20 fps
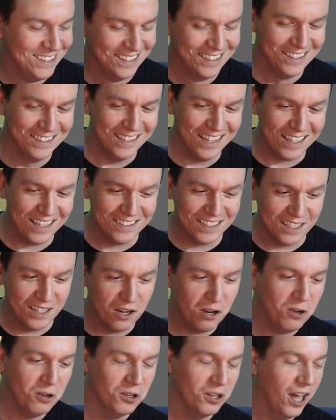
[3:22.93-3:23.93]
Nice and
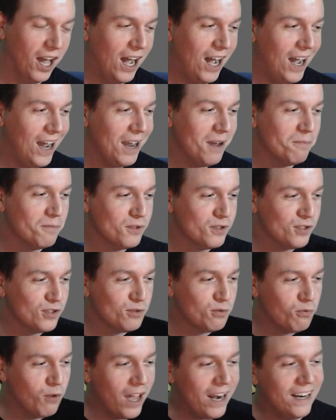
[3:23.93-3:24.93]
cold. I am
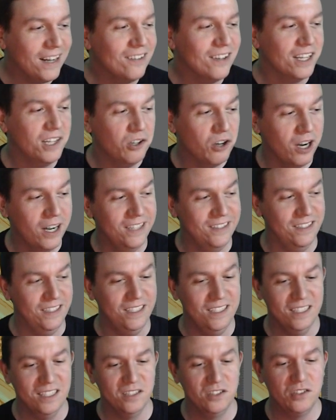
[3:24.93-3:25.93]
sweating like crazy.
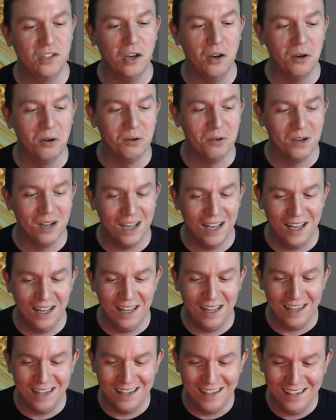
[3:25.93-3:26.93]
So
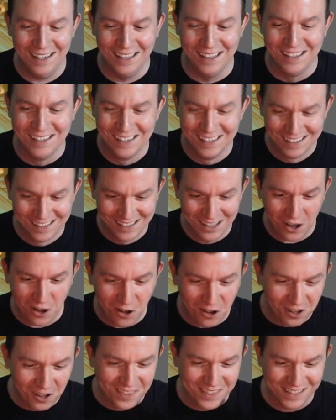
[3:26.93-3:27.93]

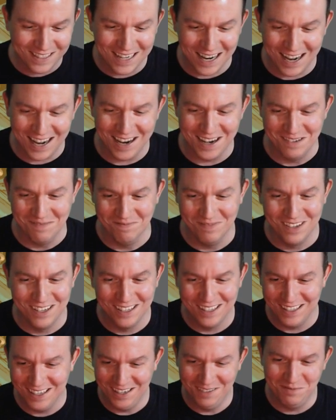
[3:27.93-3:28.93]
all the time.
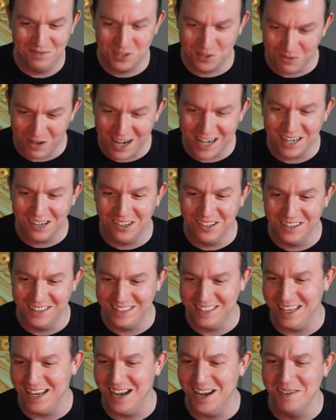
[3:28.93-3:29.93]
I'm sweating all the
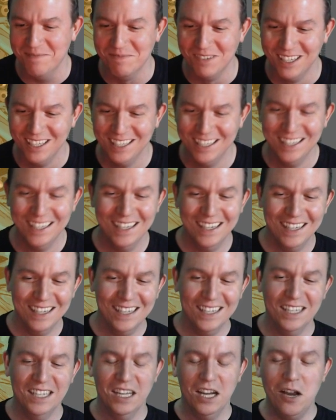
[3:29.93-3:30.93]
time.
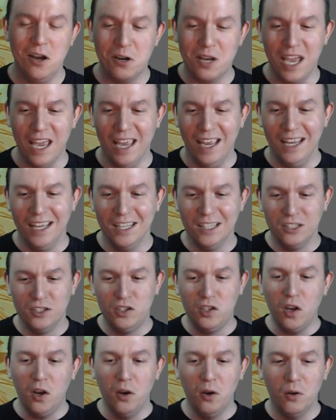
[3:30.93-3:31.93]
Okay,
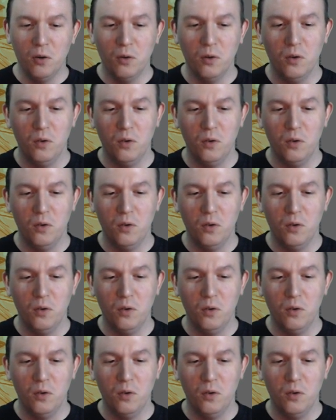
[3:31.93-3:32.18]
so